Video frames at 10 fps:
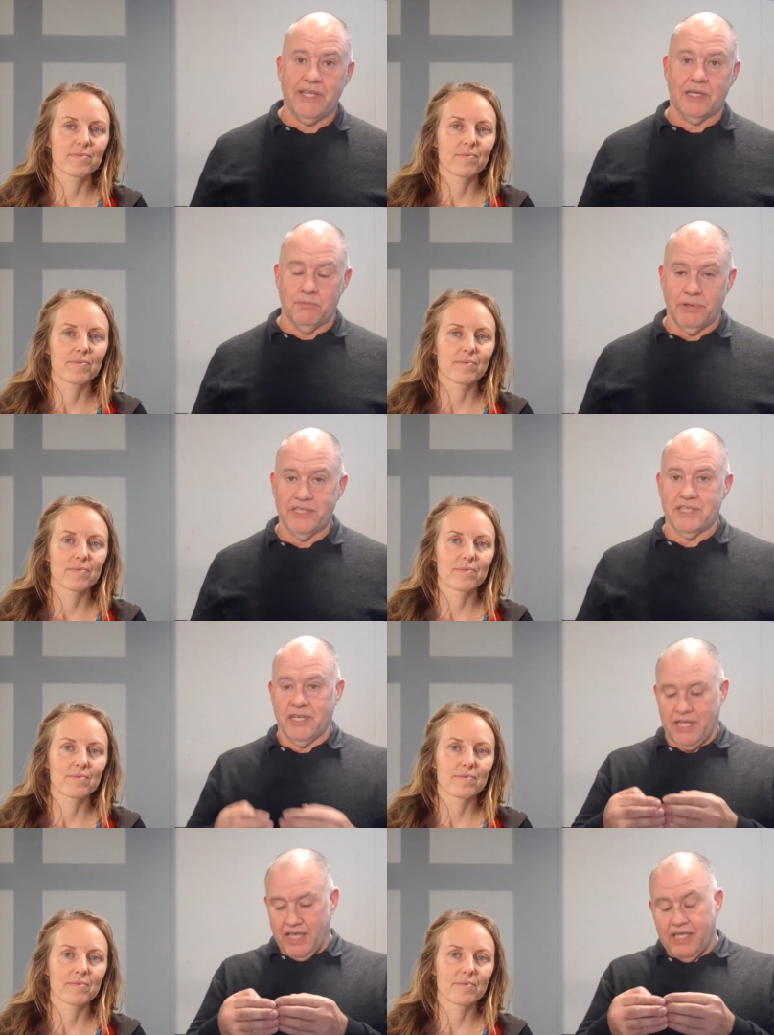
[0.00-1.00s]

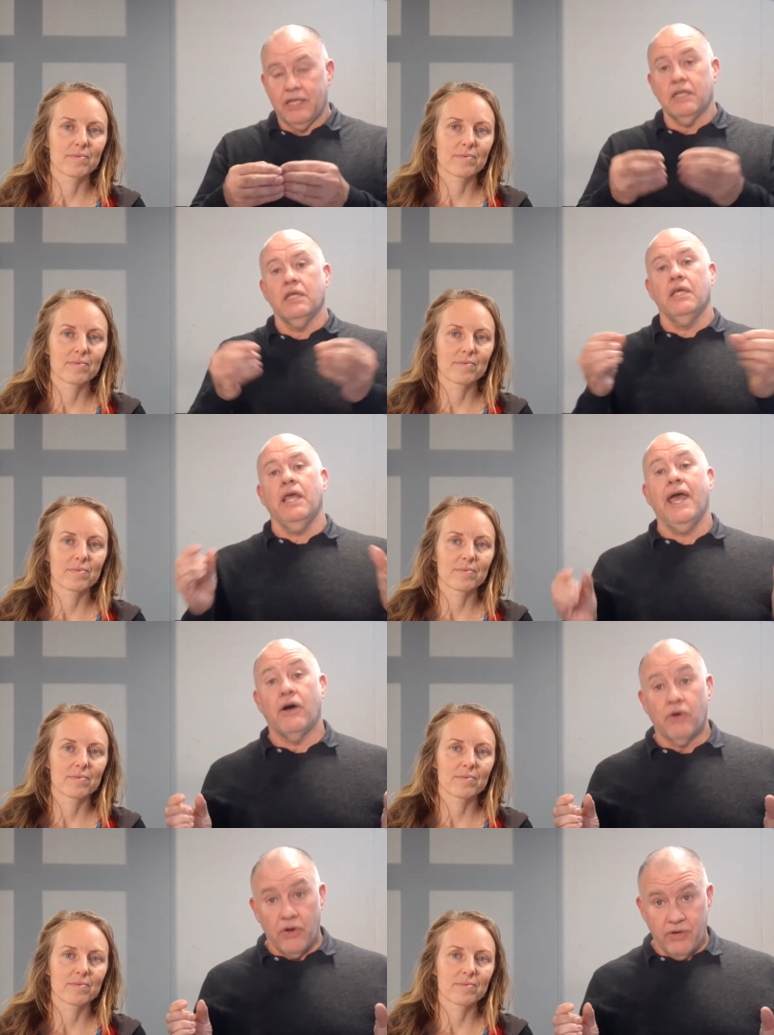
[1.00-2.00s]
Speaker 1: complicit in
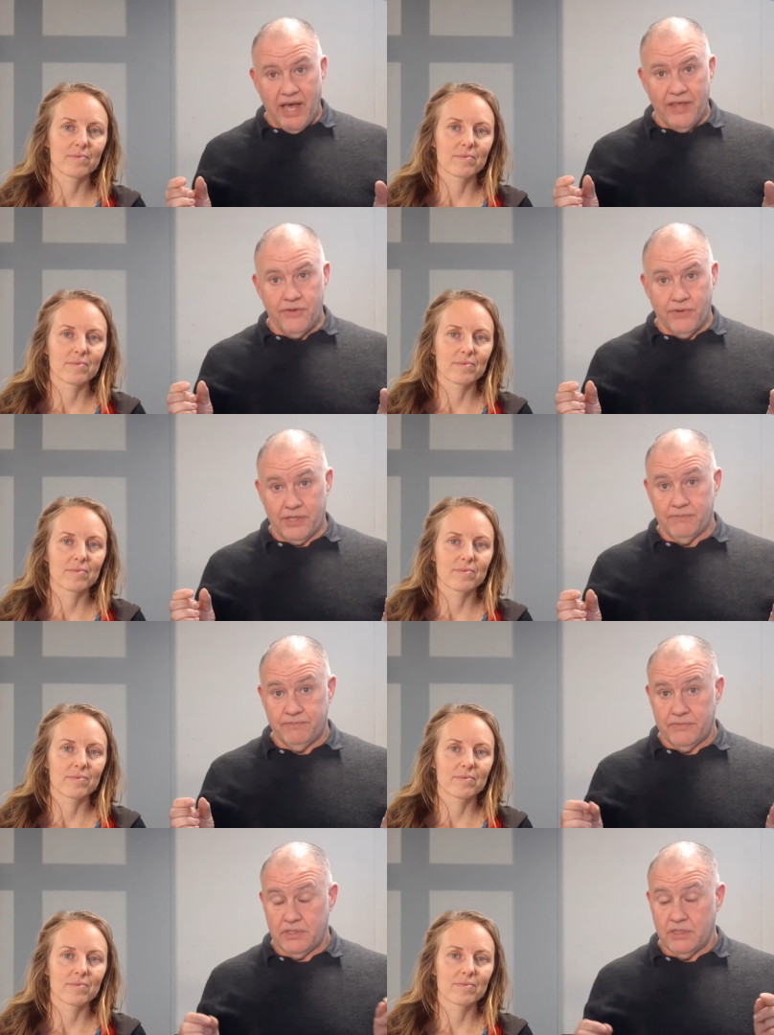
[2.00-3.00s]
our own othering.
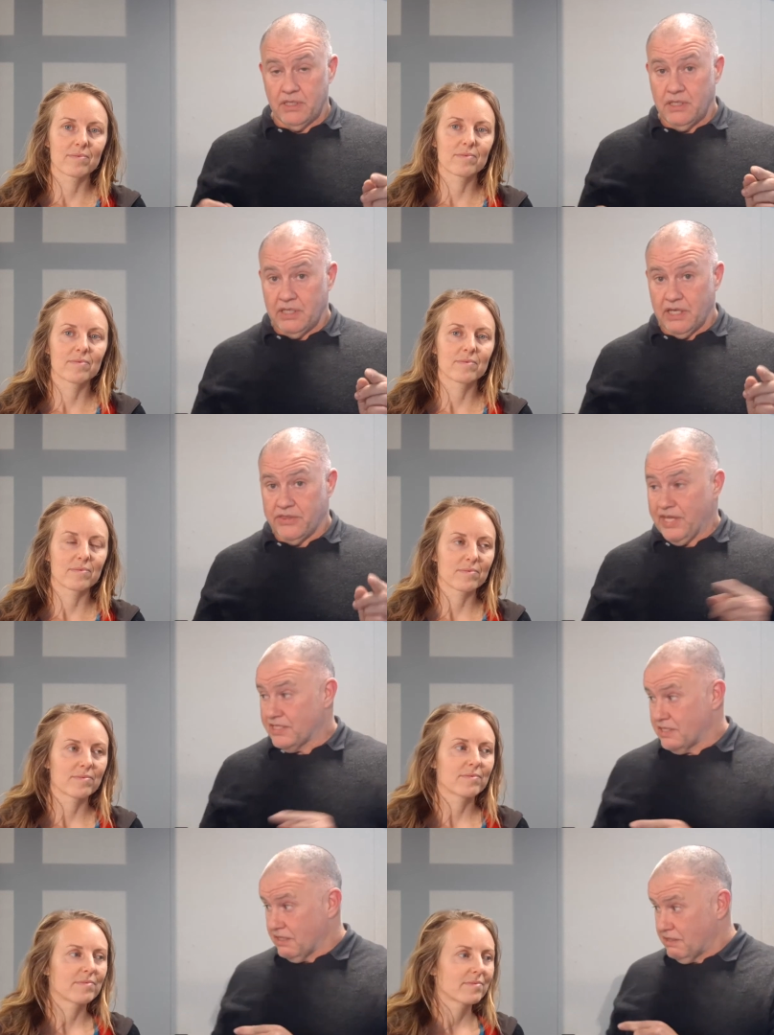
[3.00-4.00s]
Now
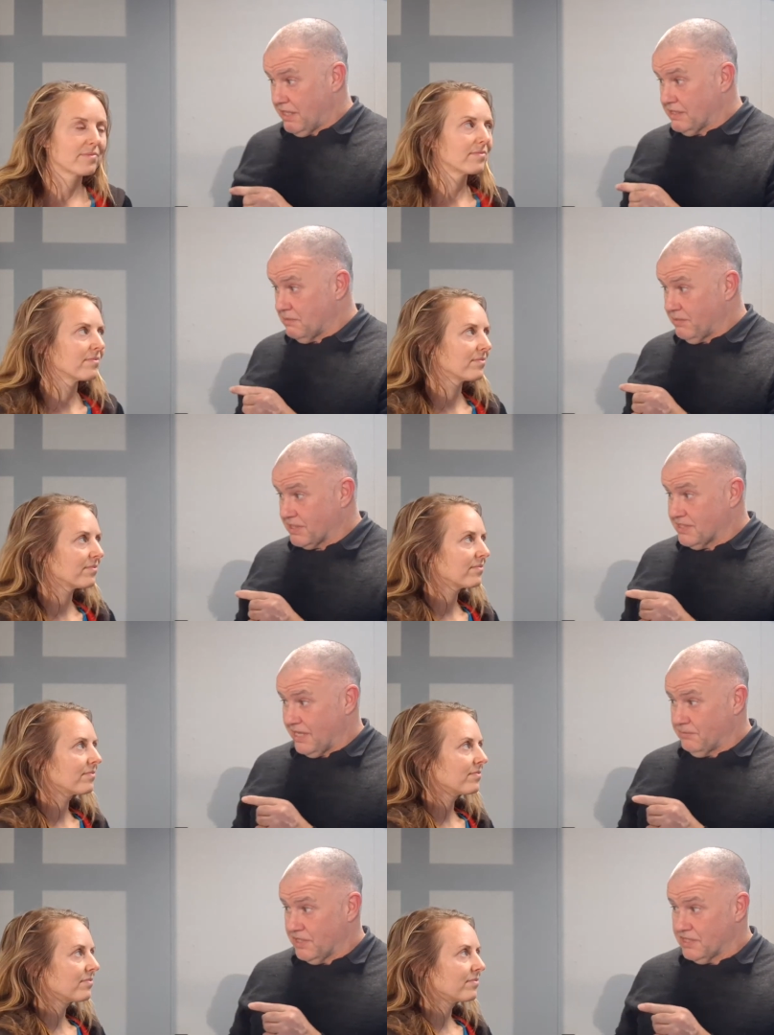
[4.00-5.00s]
that's a that's a big
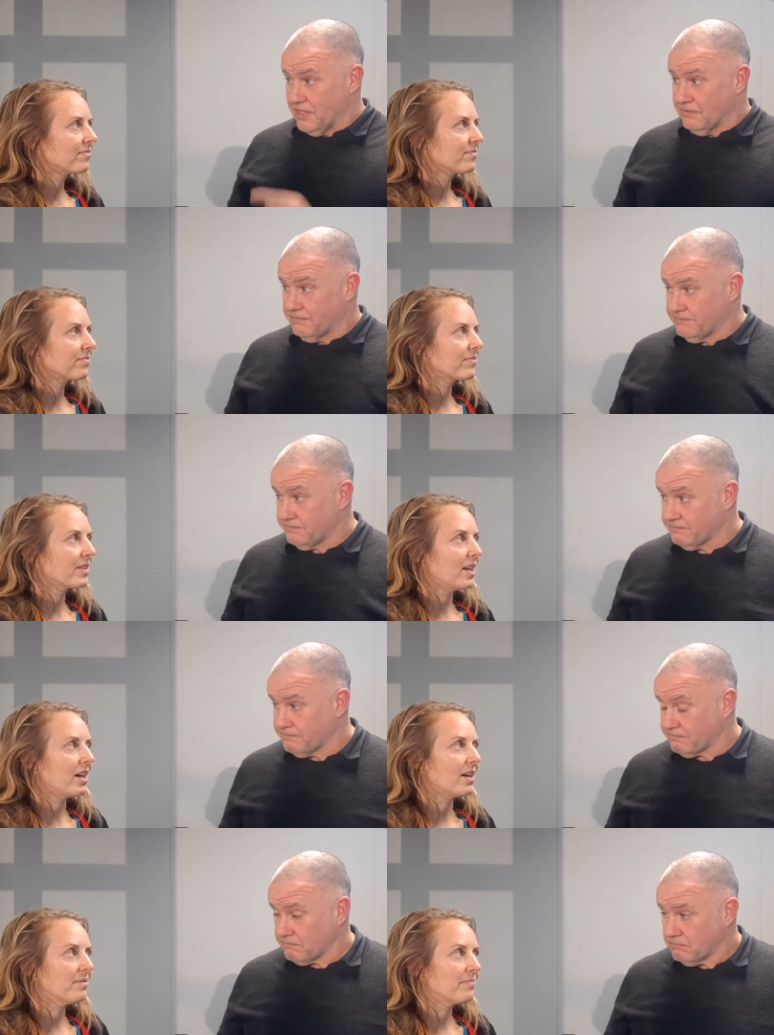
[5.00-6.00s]
statement, isn't it?
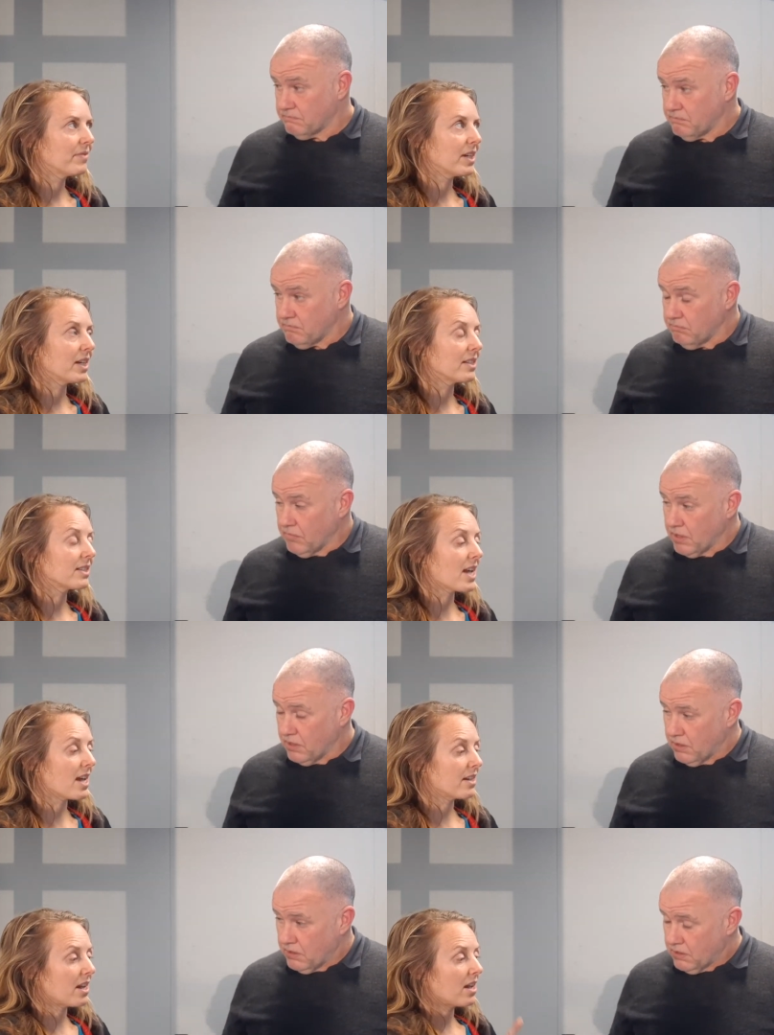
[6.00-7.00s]
Speaker 2: Yeah, it is,
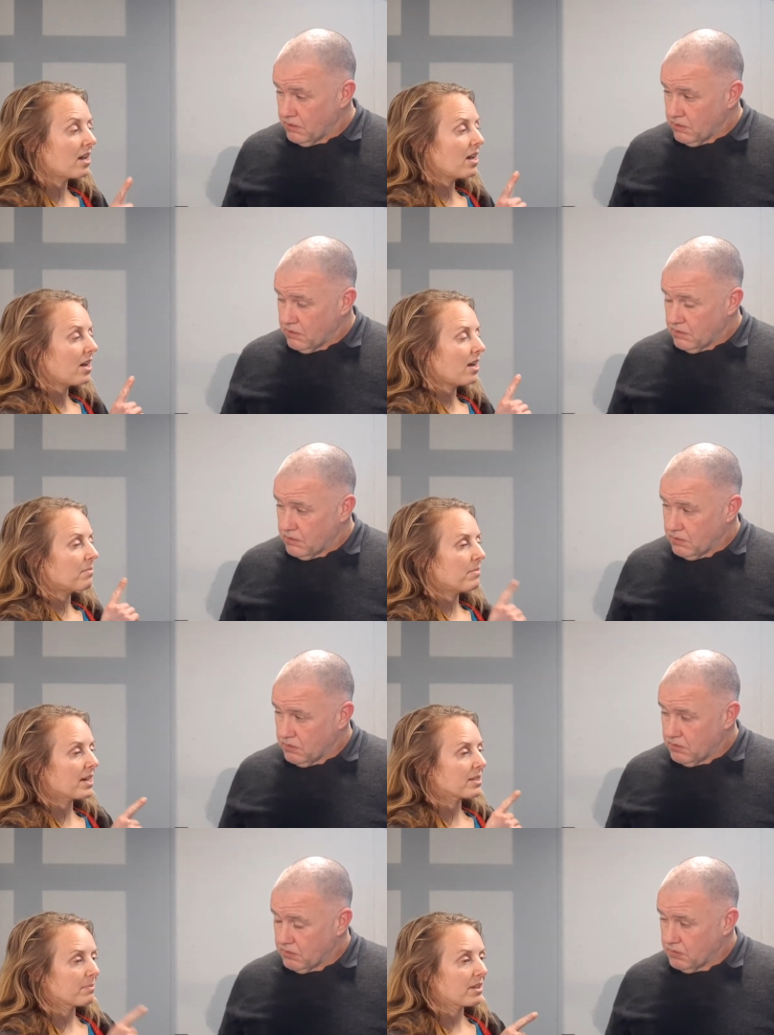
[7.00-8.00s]
and it
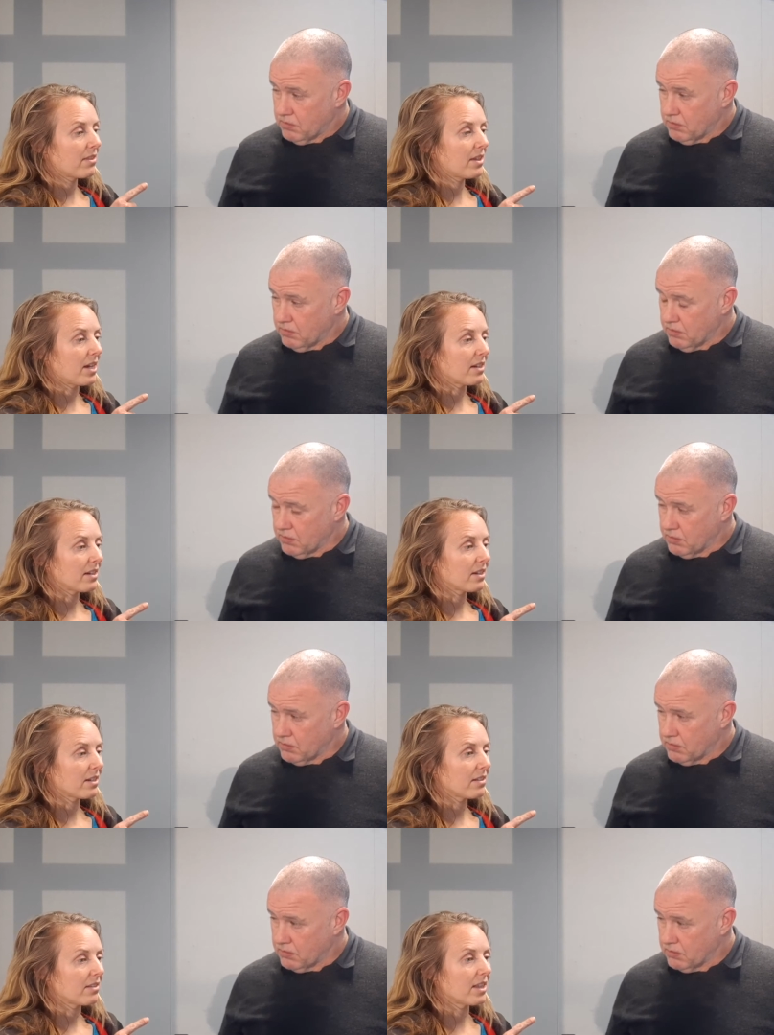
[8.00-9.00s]
makes me think
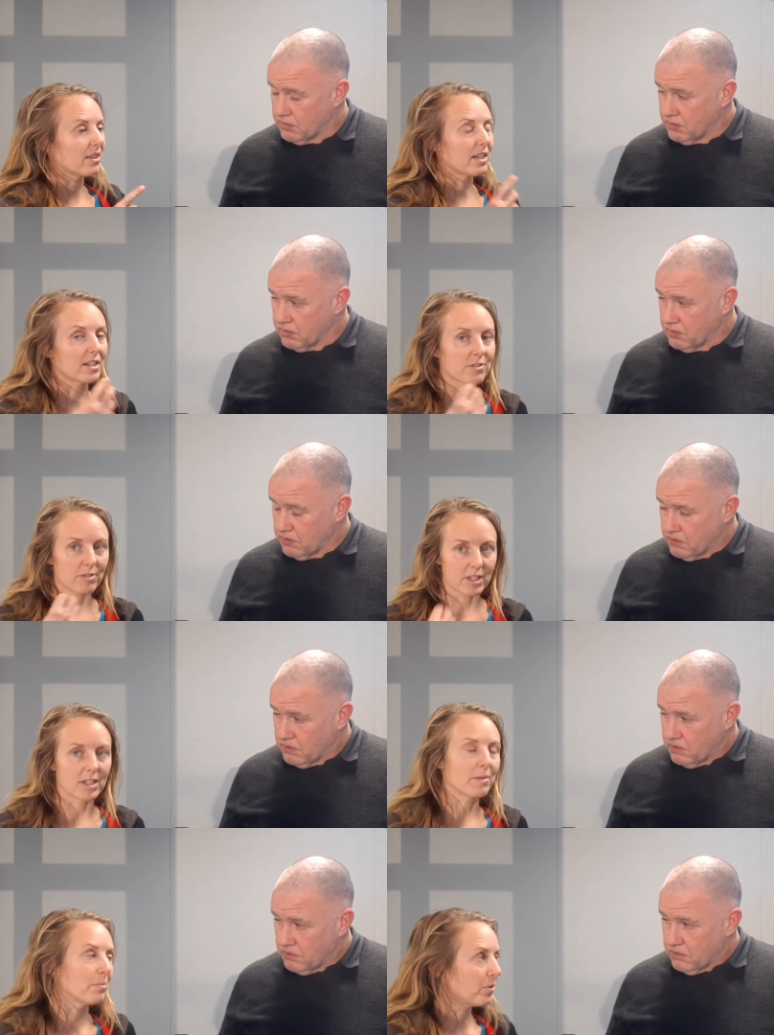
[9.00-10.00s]
that then it's
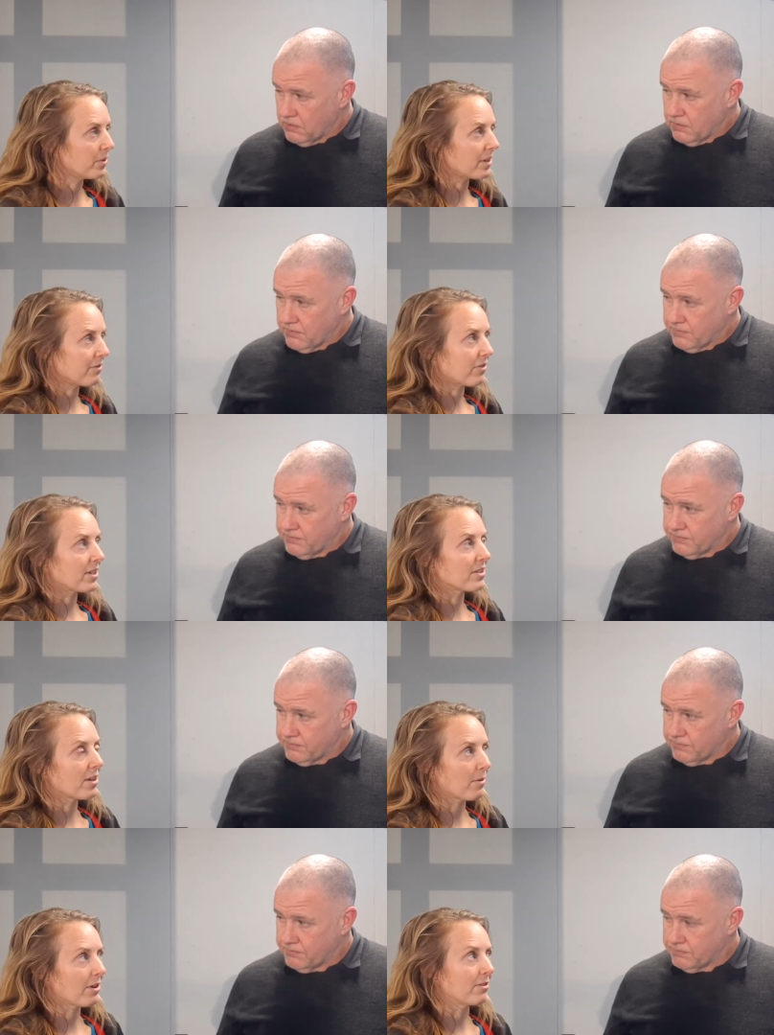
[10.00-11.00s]
really important for us to
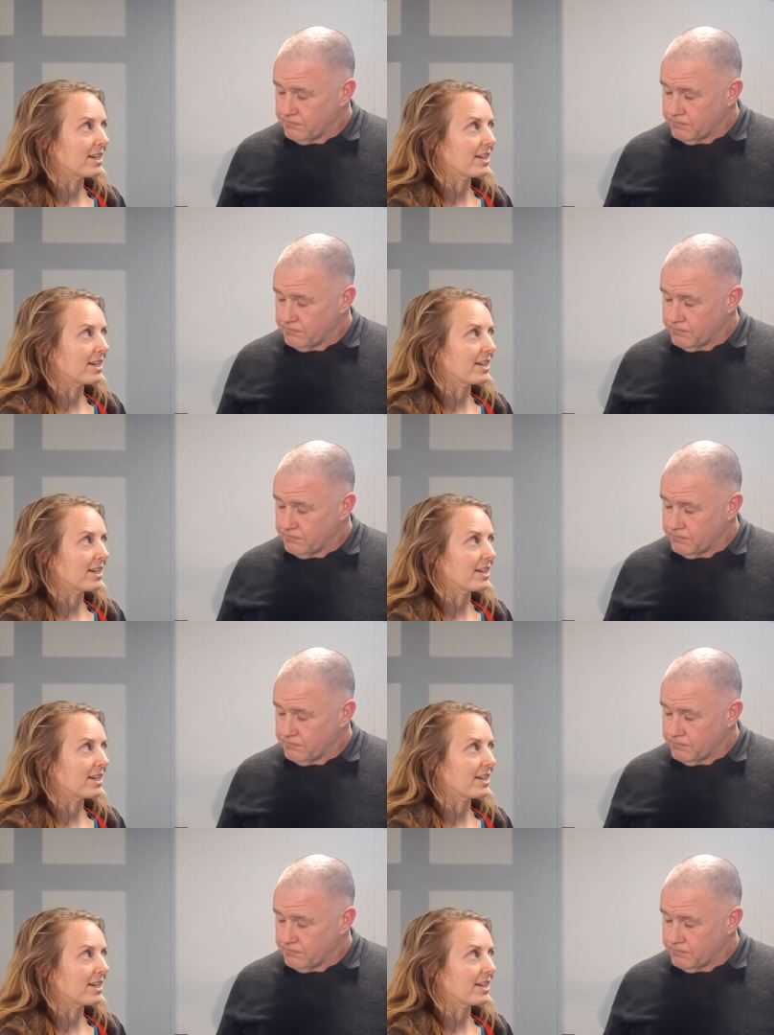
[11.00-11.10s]
know our own